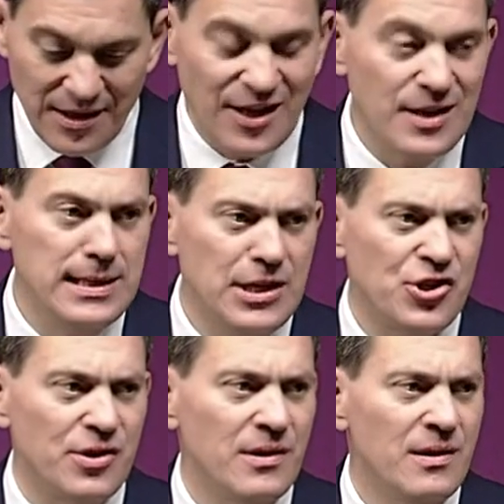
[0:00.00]
the
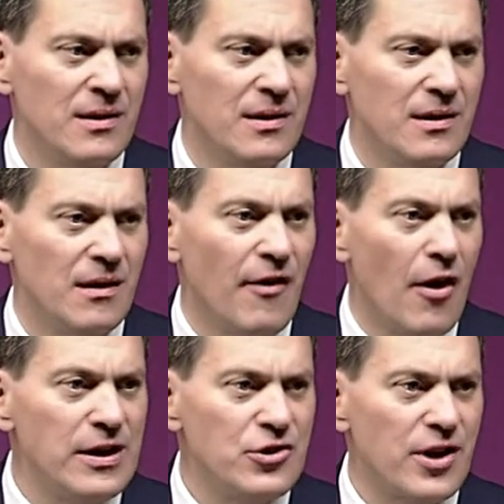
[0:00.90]
condition of
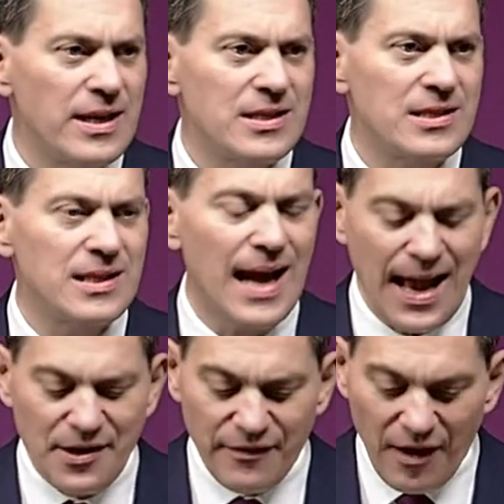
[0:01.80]
our interests
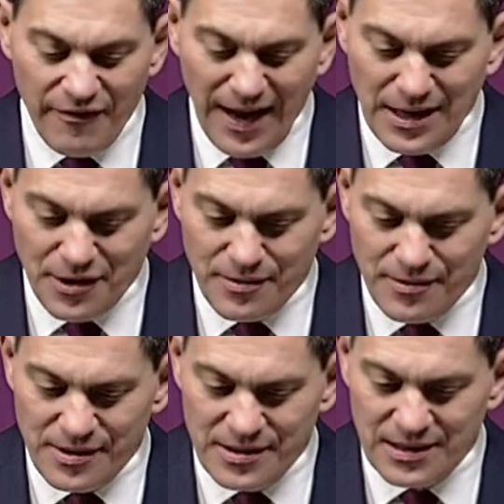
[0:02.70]
and of our
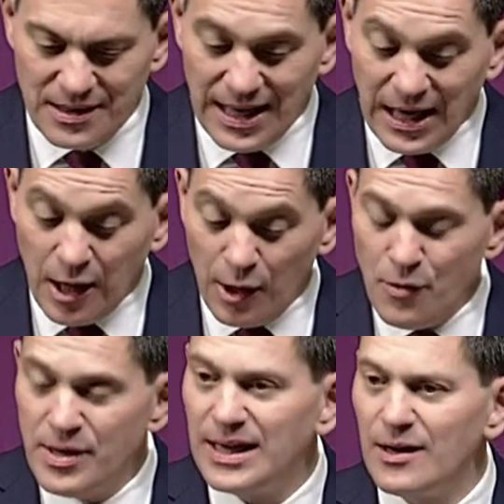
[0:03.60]
values,
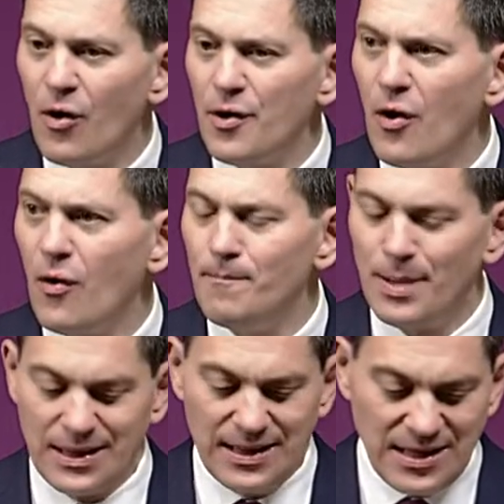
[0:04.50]
including on hot
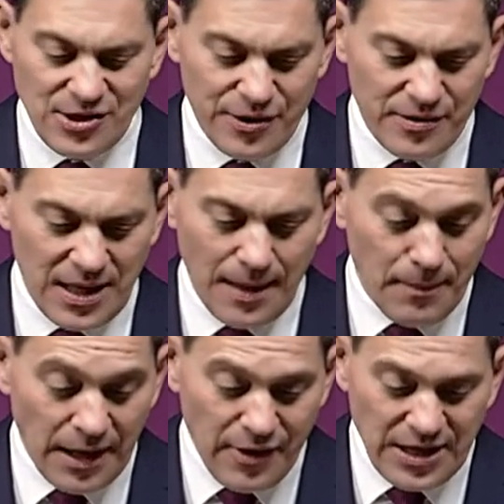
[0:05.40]
button issues
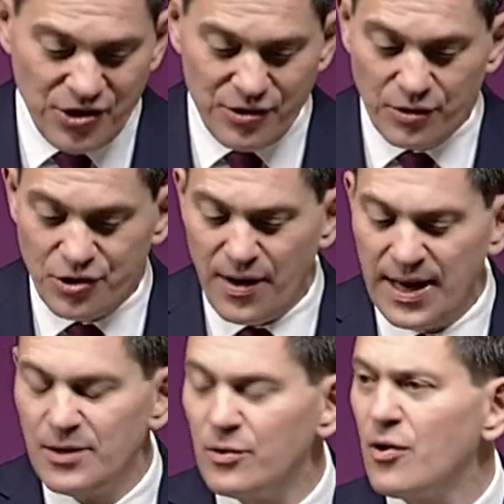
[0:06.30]
like migration or
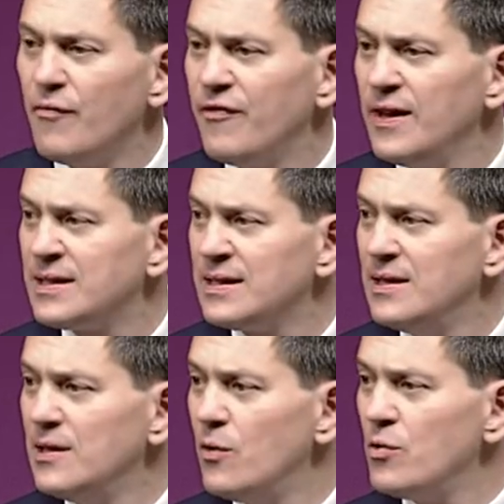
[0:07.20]
trade or conflict
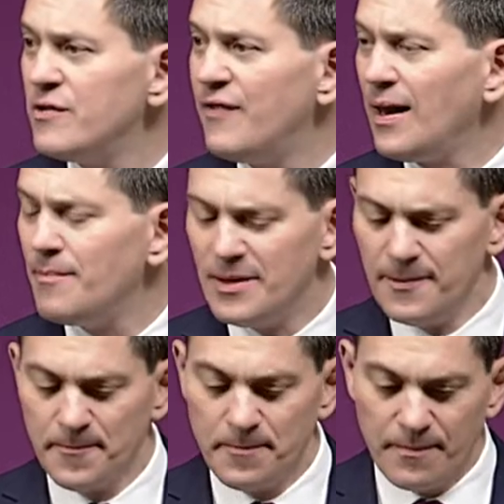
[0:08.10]
or
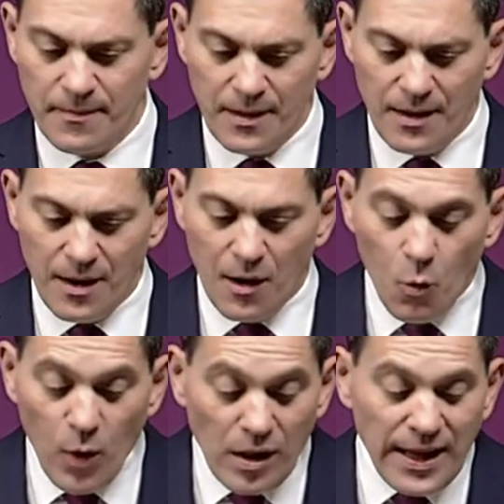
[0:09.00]
development,
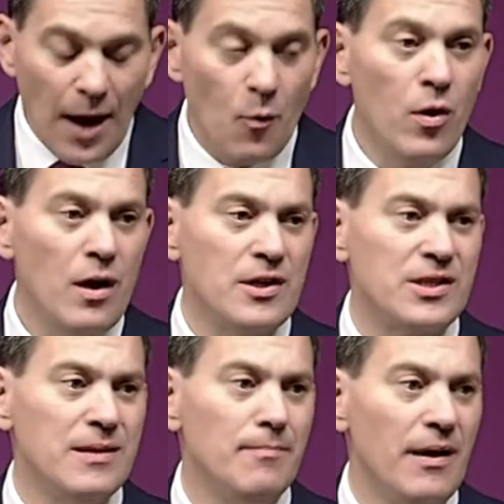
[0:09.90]
will get
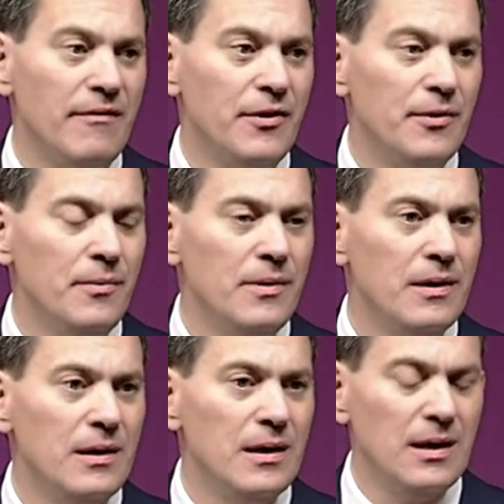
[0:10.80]
worse, in my view,
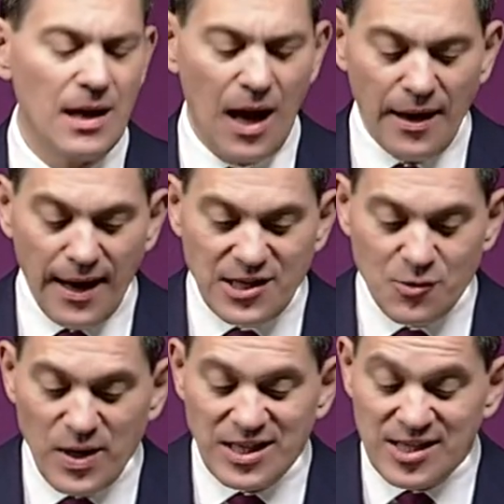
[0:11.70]

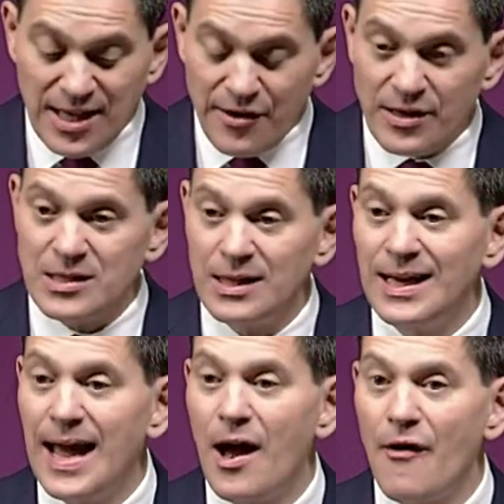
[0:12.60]
unless we
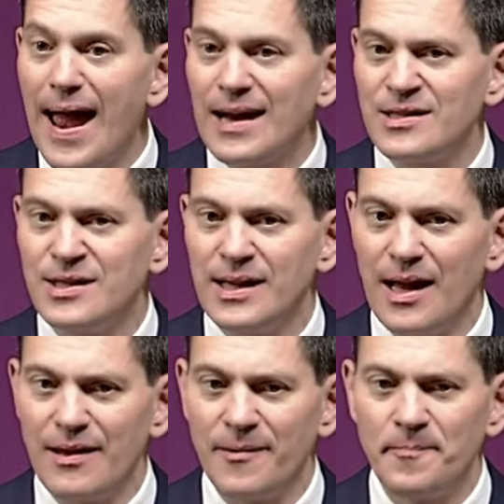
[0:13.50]
seriously get our act
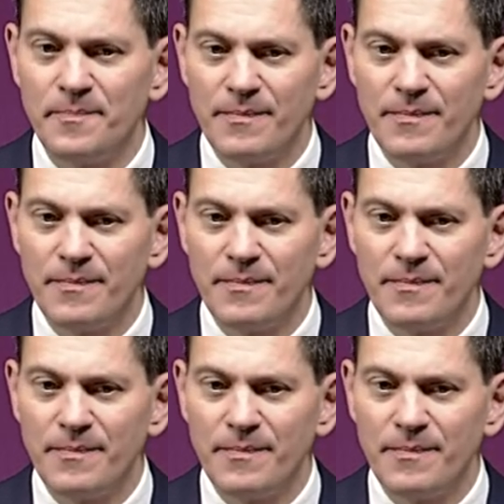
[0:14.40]
together.